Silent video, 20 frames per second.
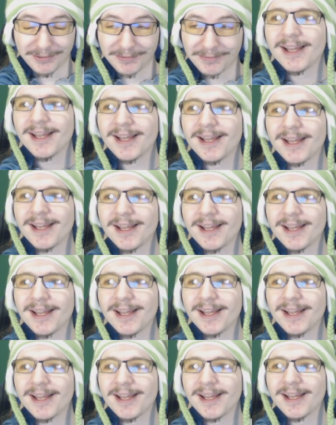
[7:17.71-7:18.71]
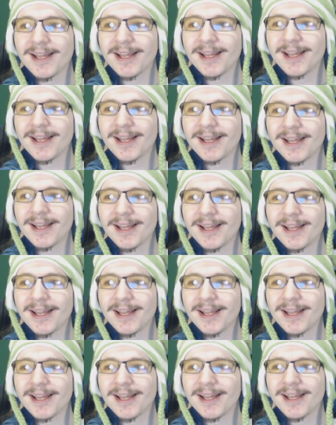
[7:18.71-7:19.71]
but it's definitely a
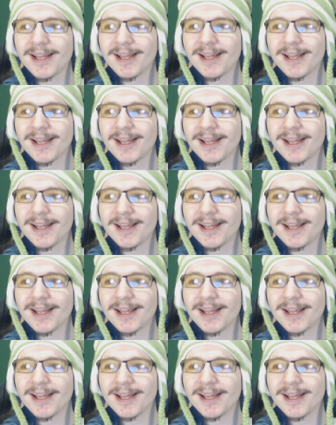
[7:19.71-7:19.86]
higher